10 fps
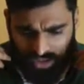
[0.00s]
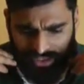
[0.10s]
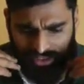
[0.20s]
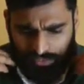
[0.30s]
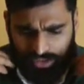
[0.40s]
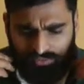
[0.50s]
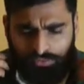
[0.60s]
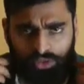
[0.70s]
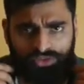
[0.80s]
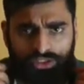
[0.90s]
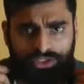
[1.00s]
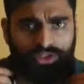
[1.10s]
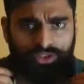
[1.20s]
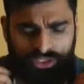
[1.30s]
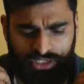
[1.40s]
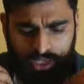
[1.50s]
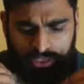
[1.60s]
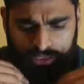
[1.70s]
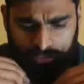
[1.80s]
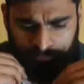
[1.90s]
a little bit of maltiness on the
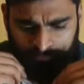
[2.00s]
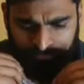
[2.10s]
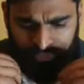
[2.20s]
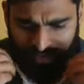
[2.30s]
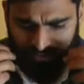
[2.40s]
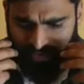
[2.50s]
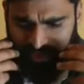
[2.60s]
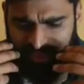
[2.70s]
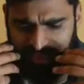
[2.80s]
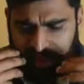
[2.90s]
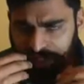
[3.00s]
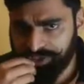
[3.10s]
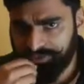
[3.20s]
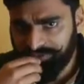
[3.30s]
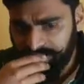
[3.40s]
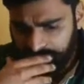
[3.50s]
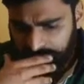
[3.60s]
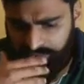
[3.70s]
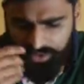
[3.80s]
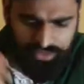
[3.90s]
sides. Very thick actually,
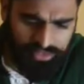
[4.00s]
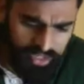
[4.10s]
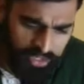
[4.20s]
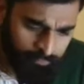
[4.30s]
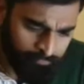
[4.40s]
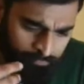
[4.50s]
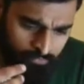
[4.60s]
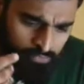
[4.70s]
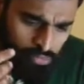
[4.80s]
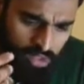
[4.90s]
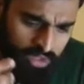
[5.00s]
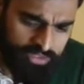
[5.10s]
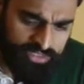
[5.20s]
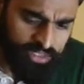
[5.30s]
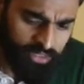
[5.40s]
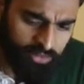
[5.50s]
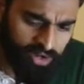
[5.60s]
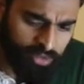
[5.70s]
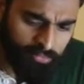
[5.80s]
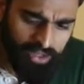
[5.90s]
very, very thick. It's sitting
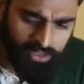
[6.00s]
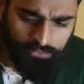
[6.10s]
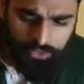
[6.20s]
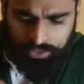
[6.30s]
around my palate